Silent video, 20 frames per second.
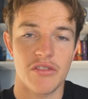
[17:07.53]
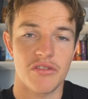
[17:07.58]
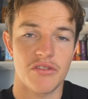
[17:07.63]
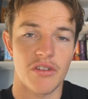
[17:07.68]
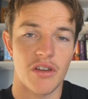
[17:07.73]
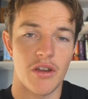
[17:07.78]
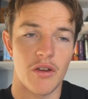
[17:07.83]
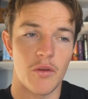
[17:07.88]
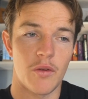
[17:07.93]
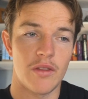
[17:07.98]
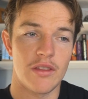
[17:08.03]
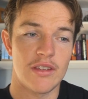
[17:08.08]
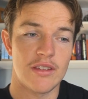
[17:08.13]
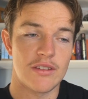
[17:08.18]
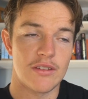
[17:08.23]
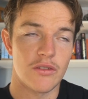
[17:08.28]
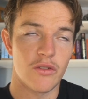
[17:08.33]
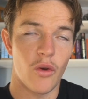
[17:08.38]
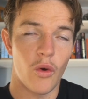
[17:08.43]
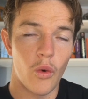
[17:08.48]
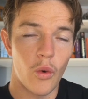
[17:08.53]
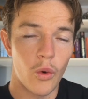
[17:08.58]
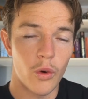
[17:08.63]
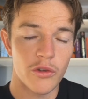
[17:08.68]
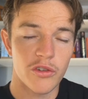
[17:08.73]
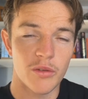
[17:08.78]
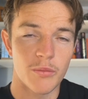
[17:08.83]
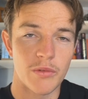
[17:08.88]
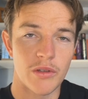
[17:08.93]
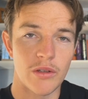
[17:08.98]
So this is
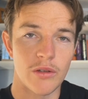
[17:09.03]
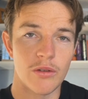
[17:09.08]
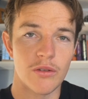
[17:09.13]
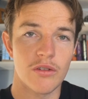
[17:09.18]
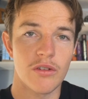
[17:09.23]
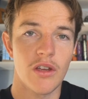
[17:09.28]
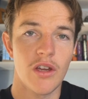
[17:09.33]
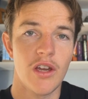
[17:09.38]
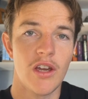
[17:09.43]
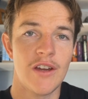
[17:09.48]
awesome news